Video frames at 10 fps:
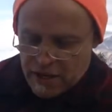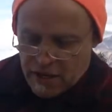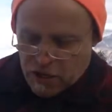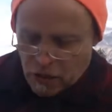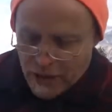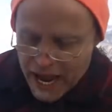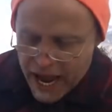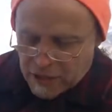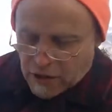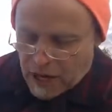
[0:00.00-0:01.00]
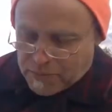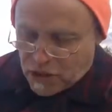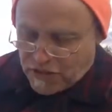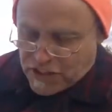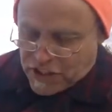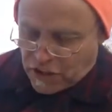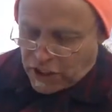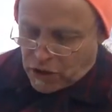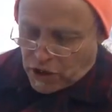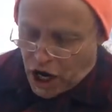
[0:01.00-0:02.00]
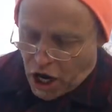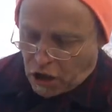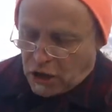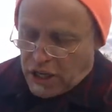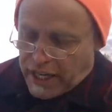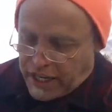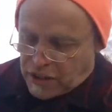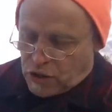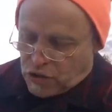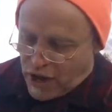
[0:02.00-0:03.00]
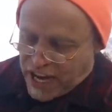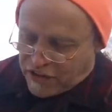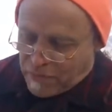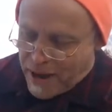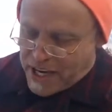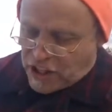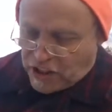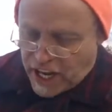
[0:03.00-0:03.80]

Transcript: So we had to come to the facility to call it to transformation.